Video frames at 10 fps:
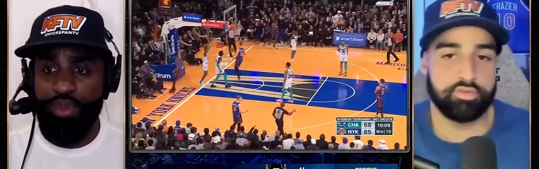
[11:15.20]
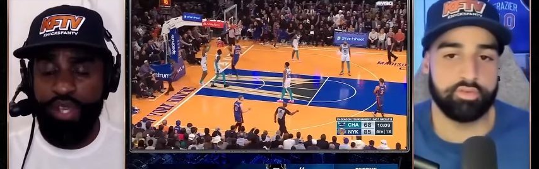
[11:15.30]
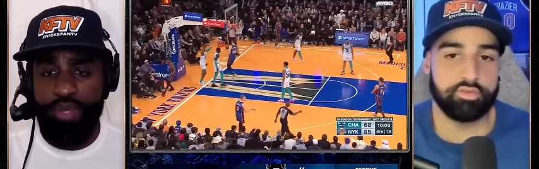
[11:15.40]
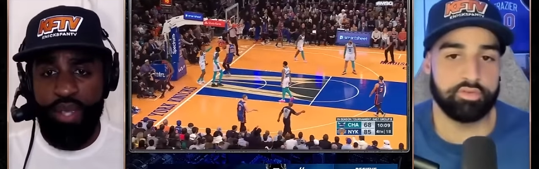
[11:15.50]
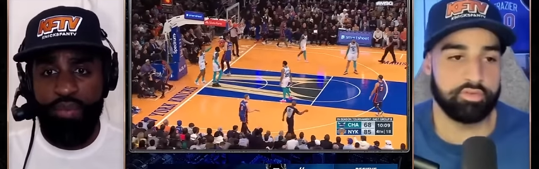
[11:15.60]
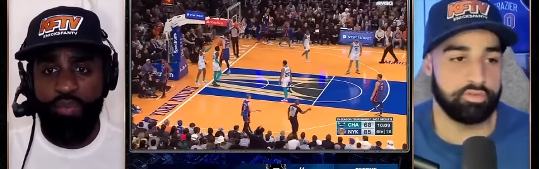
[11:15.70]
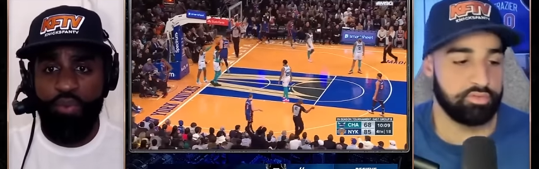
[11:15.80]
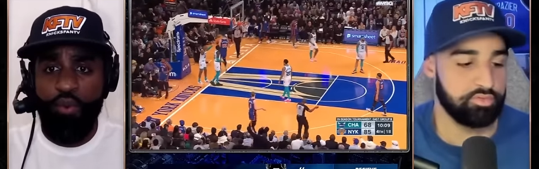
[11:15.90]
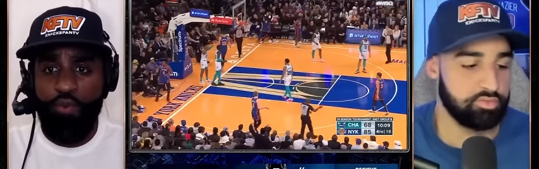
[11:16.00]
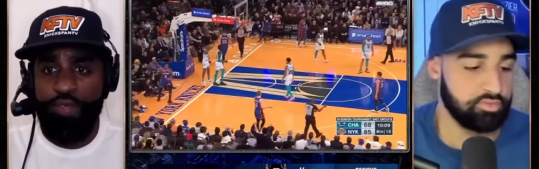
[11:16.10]
Speaker 1: teams have
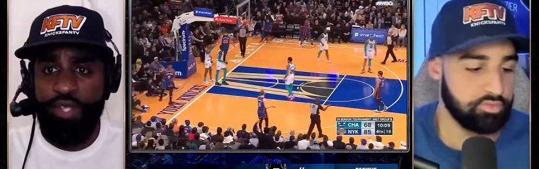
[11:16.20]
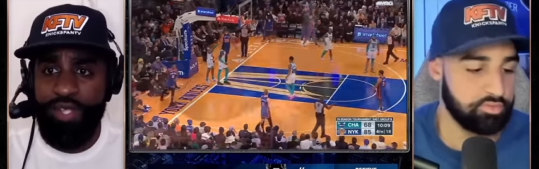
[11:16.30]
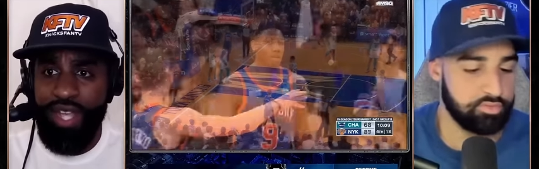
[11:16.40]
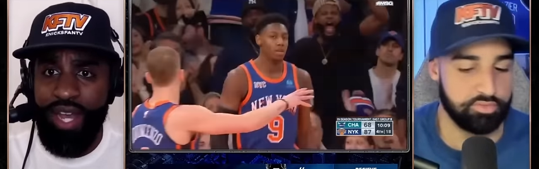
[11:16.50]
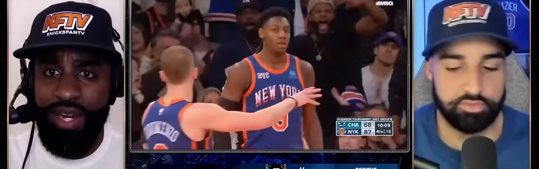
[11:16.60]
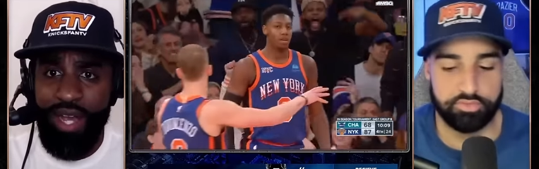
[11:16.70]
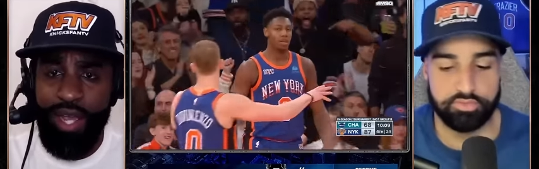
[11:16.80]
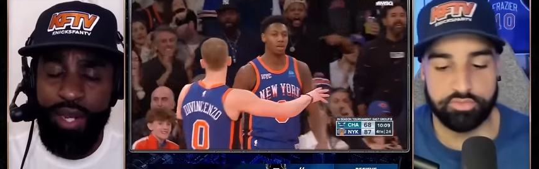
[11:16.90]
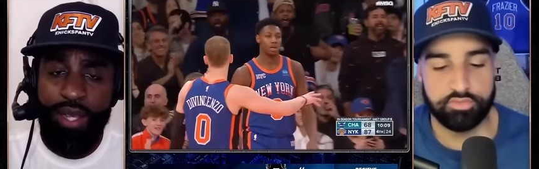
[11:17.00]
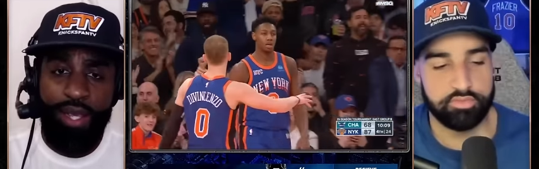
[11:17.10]
improved since that
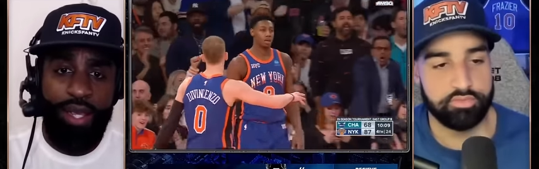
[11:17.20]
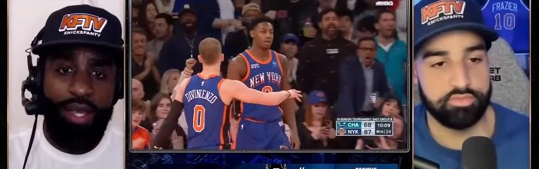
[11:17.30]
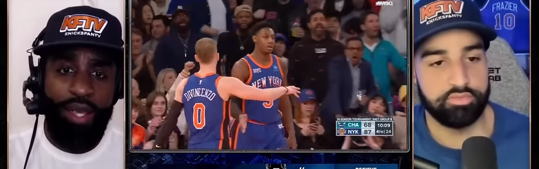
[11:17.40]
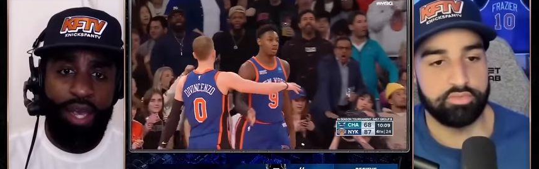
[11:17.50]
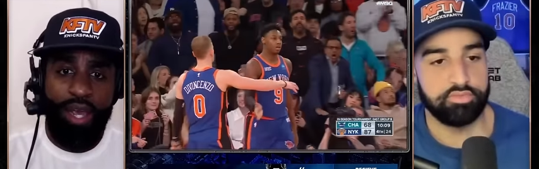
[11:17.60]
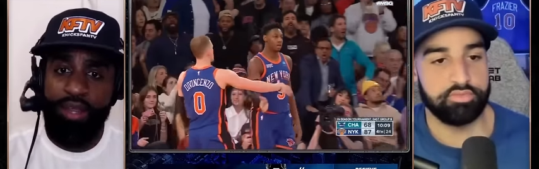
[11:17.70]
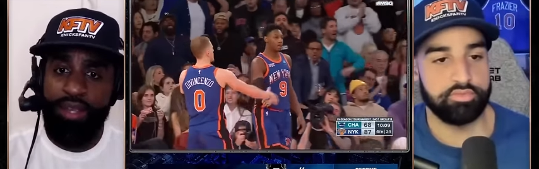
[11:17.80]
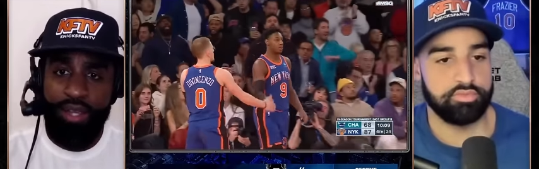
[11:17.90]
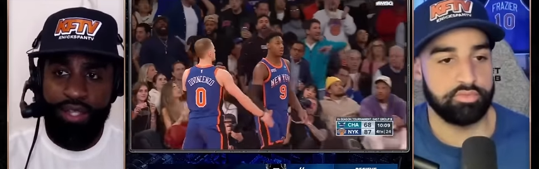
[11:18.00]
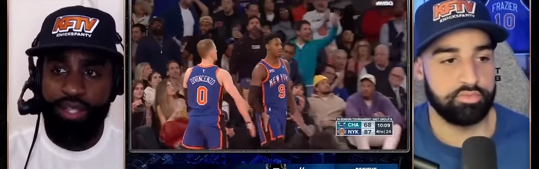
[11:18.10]
night, and the
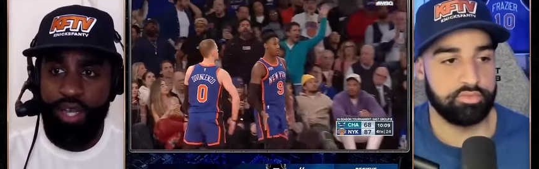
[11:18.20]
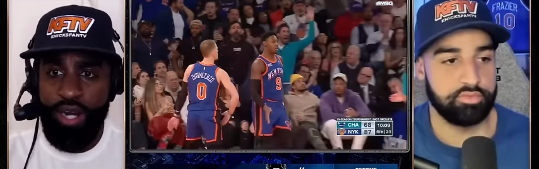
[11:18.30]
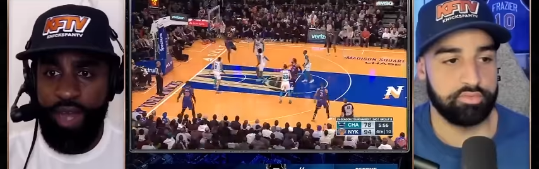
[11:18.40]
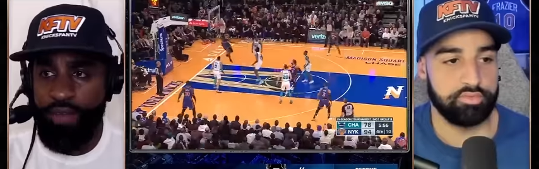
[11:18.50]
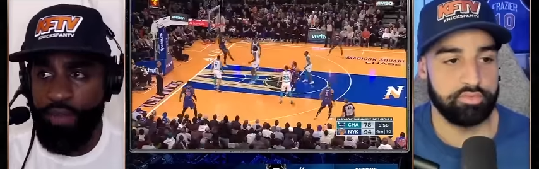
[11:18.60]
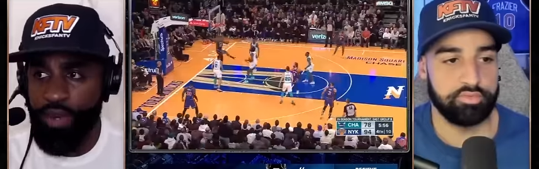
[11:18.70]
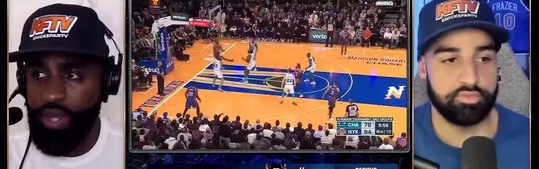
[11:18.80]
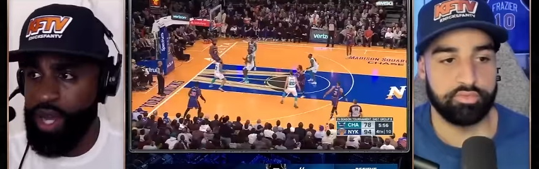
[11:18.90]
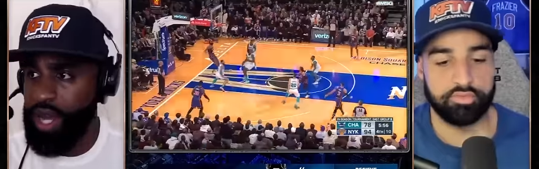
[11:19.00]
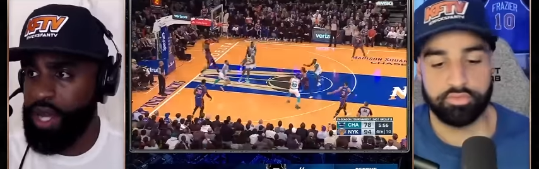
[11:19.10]
Knicks are going to have to bring
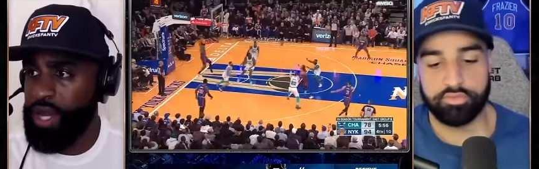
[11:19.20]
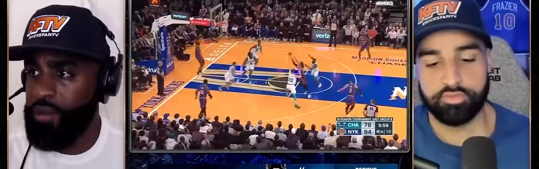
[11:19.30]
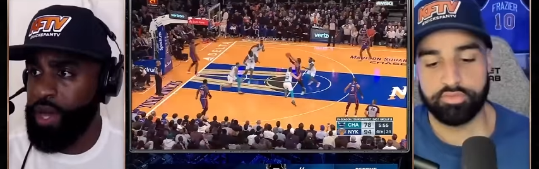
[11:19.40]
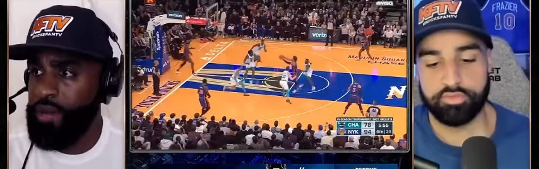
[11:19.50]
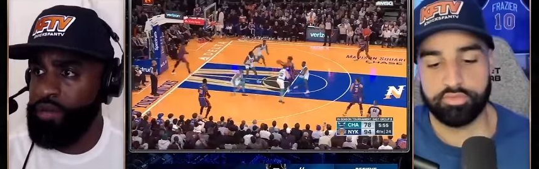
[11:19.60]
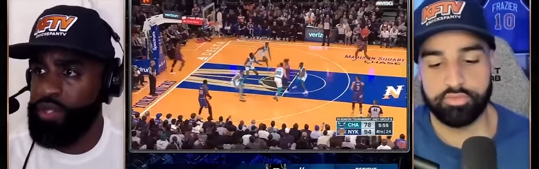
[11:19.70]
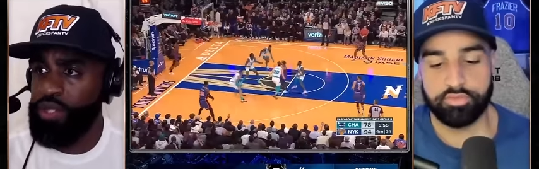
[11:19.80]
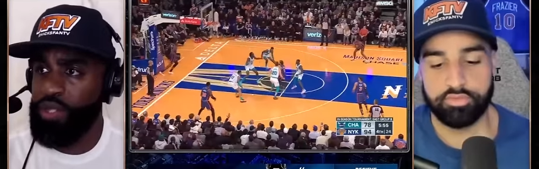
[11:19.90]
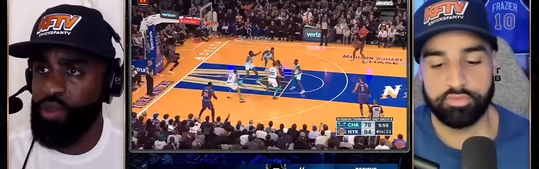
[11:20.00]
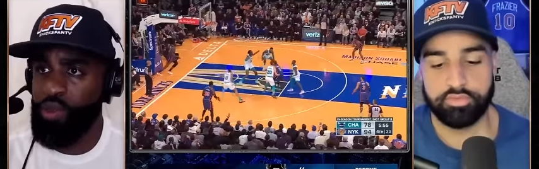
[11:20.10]
their A game,
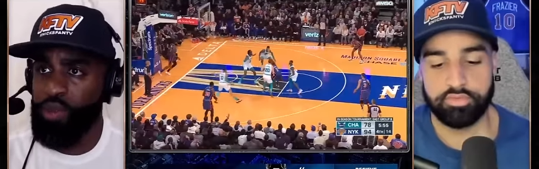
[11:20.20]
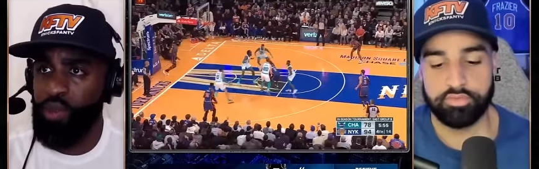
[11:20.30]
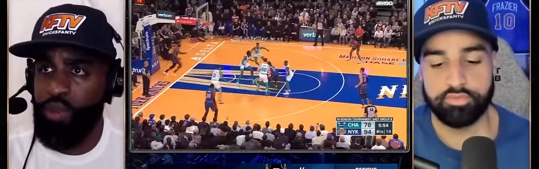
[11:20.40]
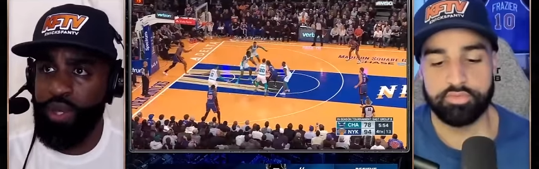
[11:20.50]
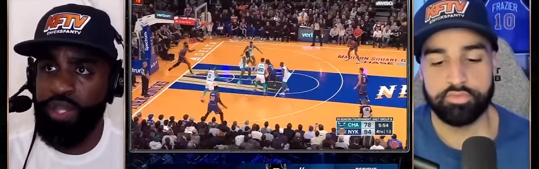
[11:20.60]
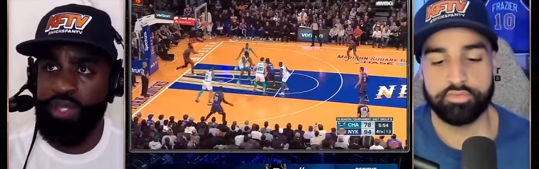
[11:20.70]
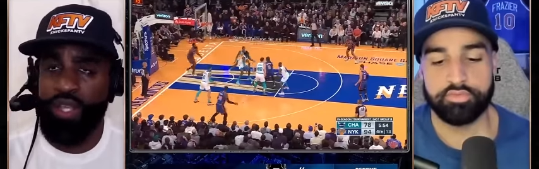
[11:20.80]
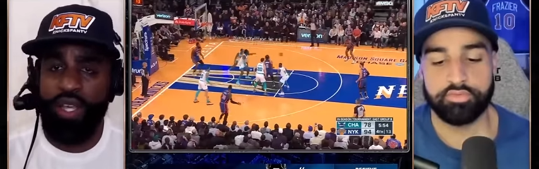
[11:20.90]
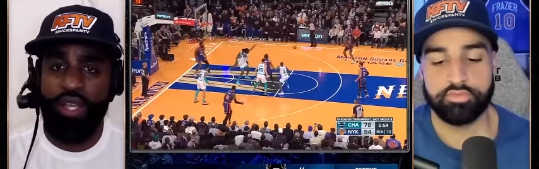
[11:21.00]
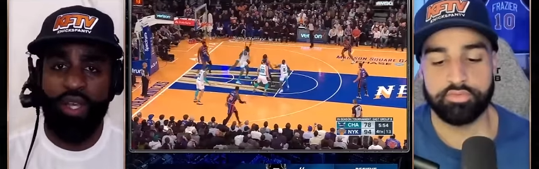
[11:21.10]
obviously, to, to win this
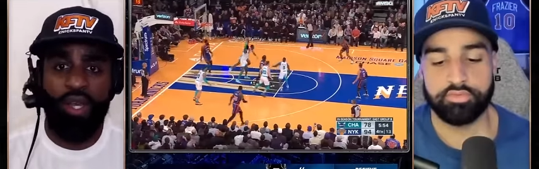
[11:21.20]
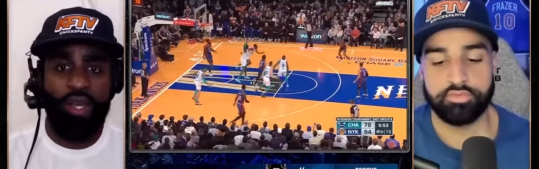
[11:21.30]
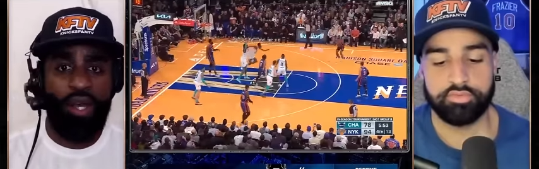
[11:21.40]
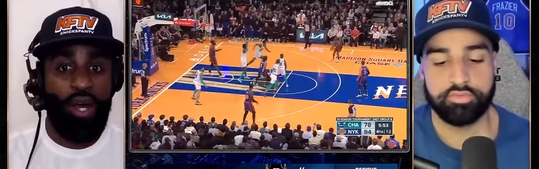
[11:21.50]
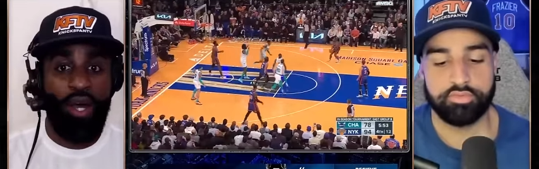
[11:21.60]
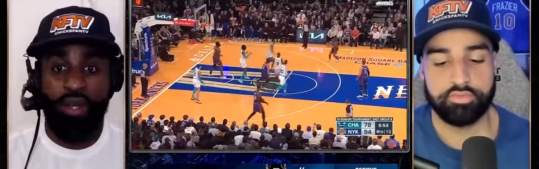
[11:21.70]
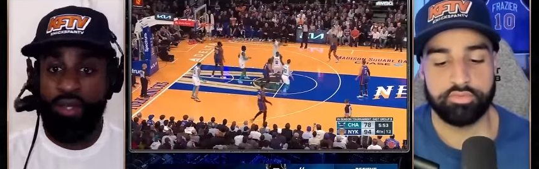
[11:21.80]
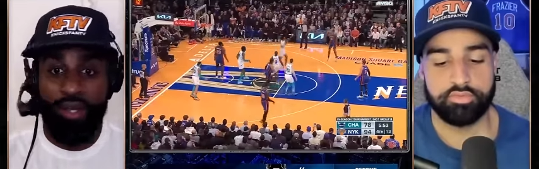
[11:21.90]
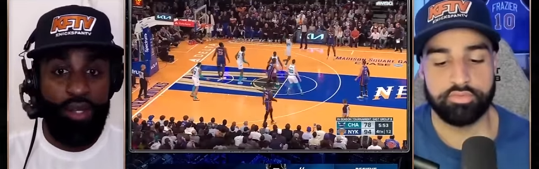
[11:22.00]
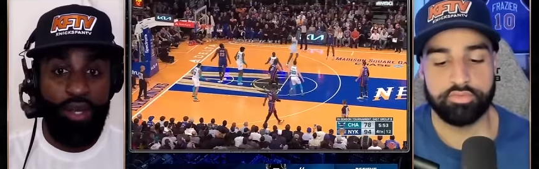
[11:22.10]
thing. Uh,
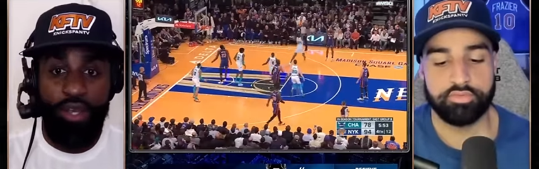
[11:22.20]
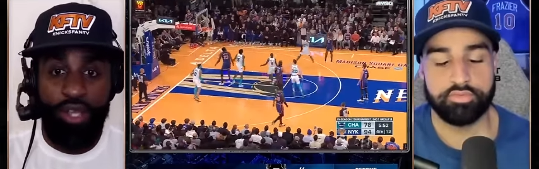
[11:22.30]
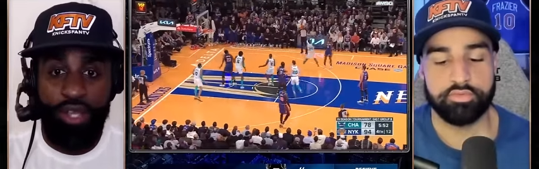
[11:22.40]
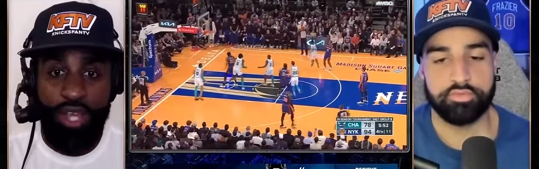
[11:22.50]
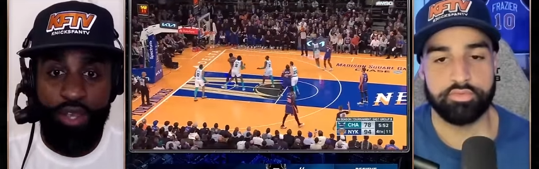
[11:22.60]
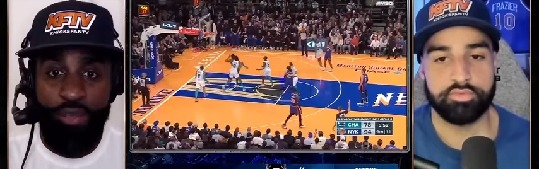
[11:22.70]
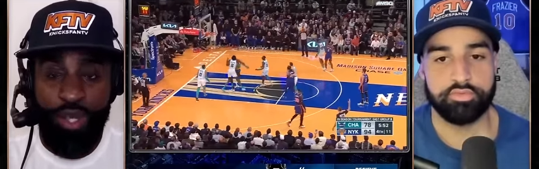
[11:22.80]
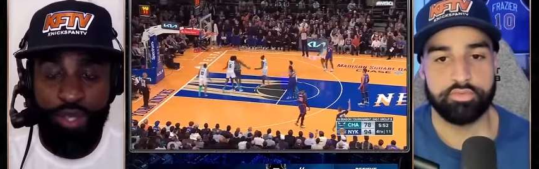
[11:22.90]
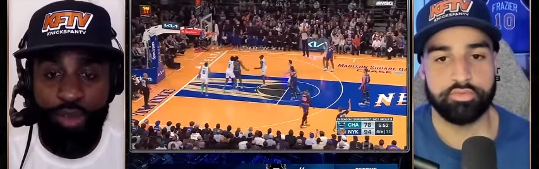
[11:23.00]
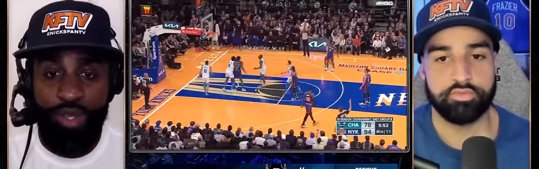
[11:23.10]
another thing, like you
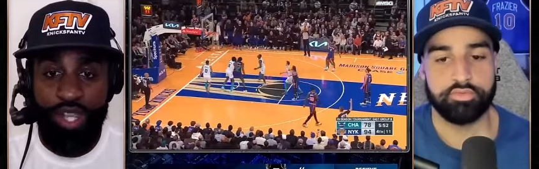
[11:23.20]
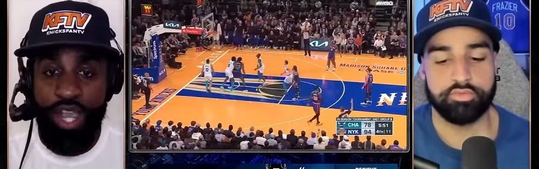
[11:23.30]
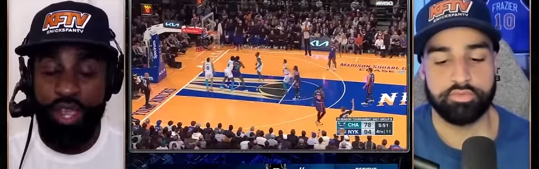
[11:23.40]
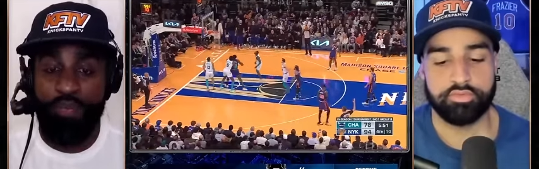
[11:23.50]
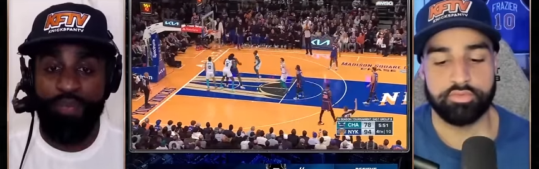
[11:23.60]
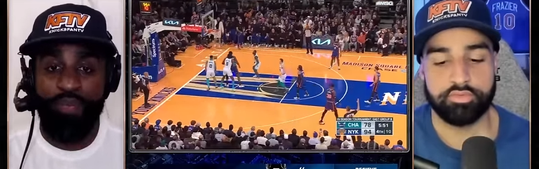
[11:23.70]
mentioned with Dame,